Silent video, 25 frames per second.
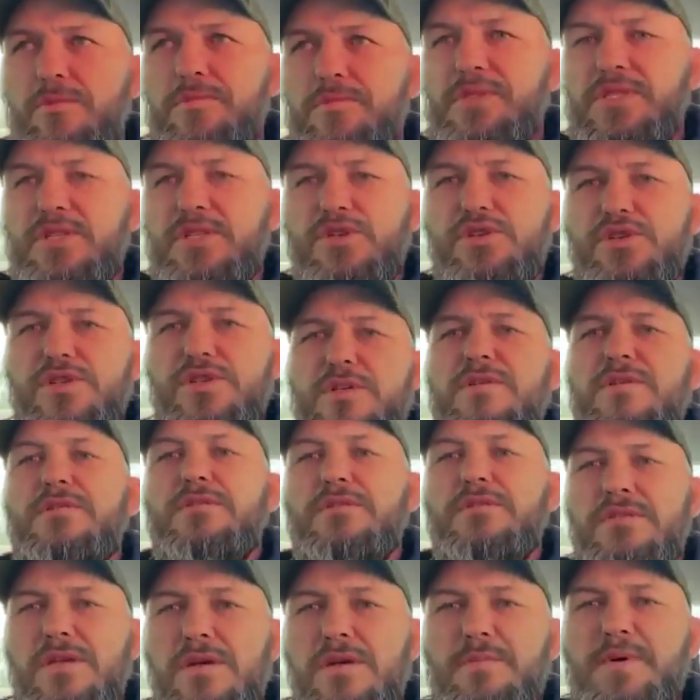control
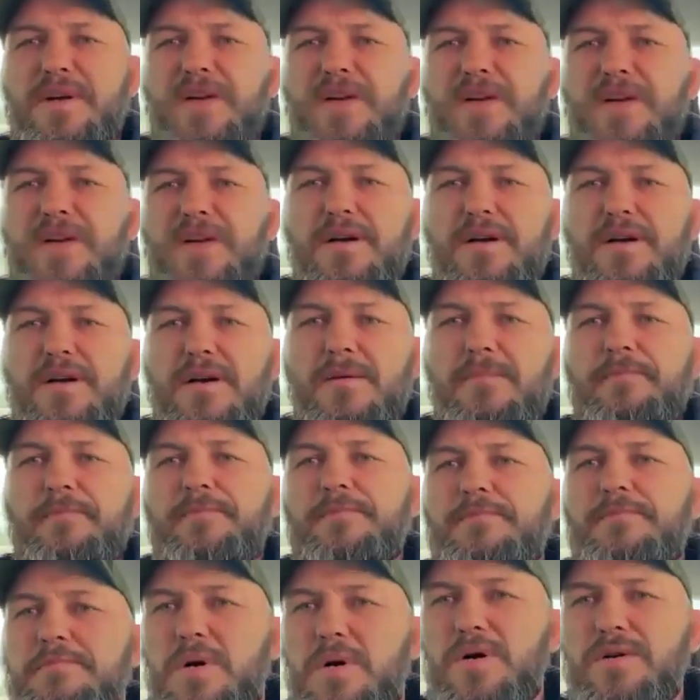position, get back
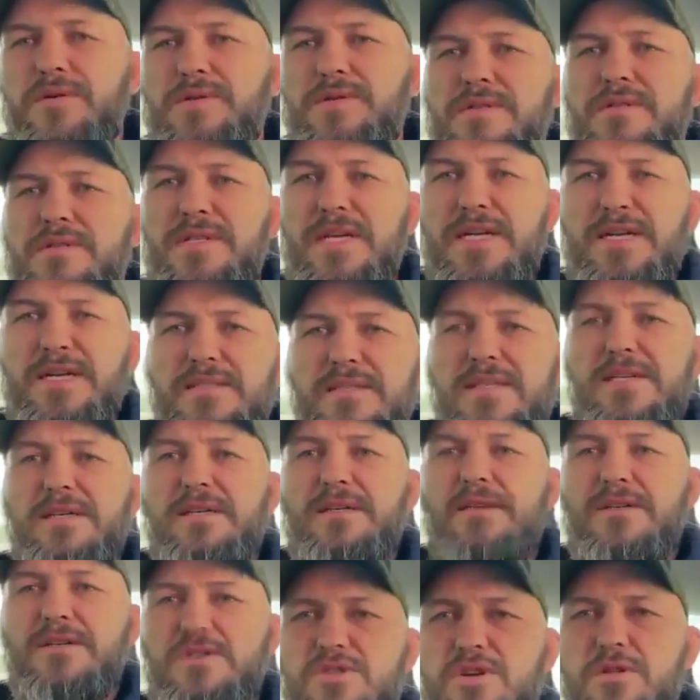up, box,
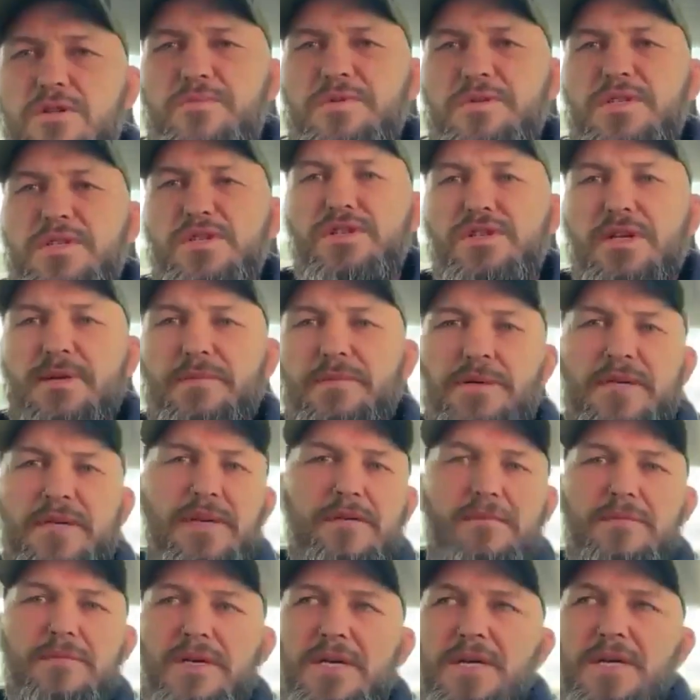takedown, control position, get
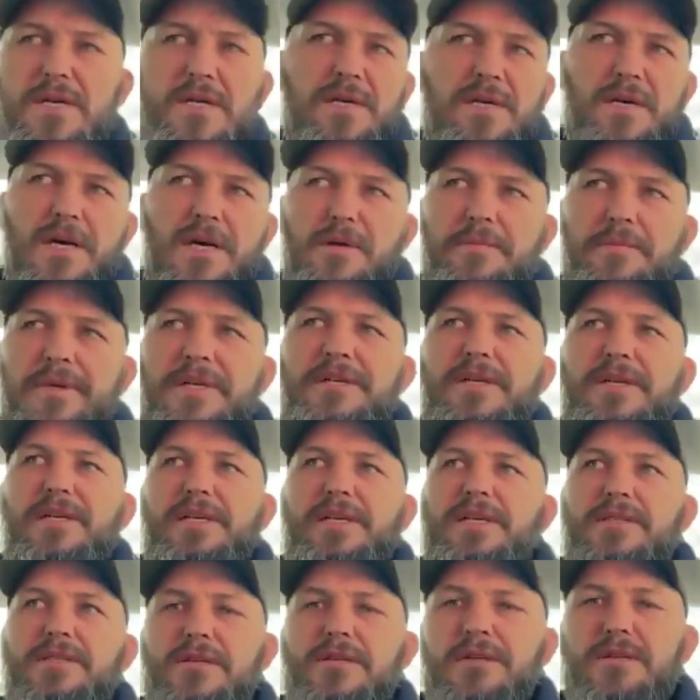back up. I
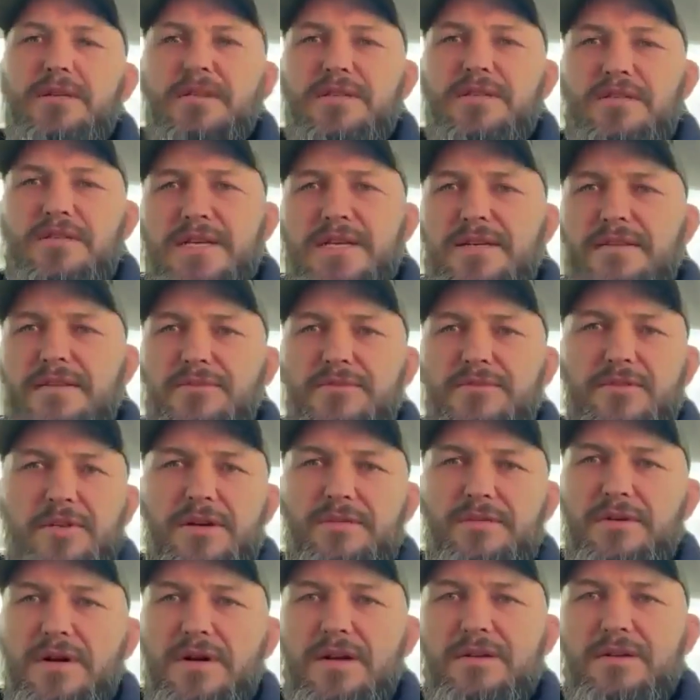mean, he's got a
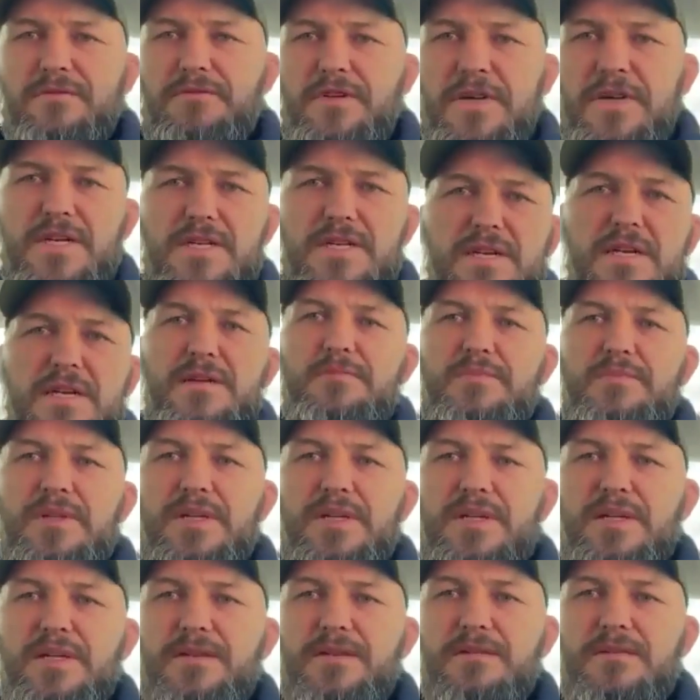sound 3-round fight
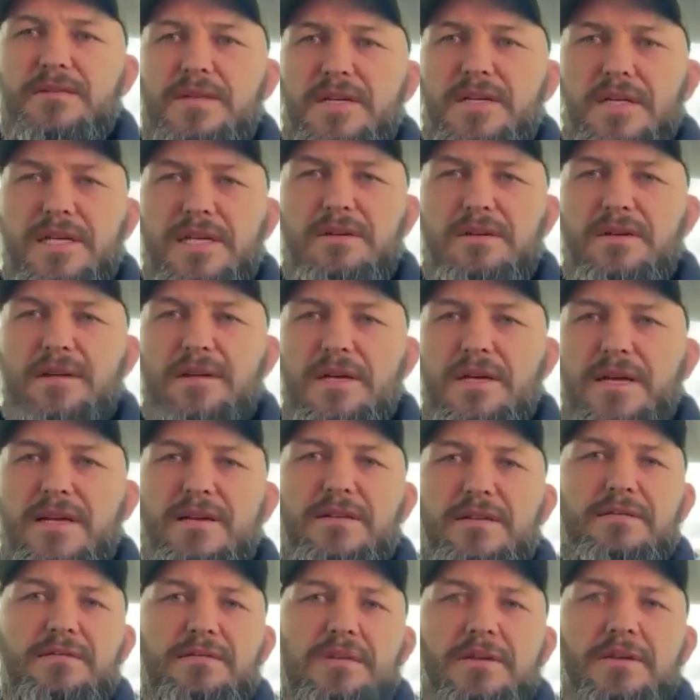game plan that
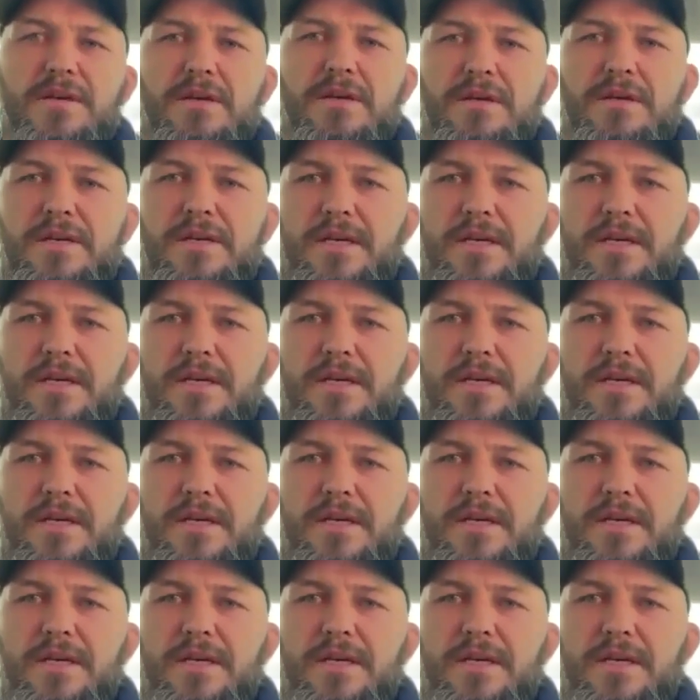he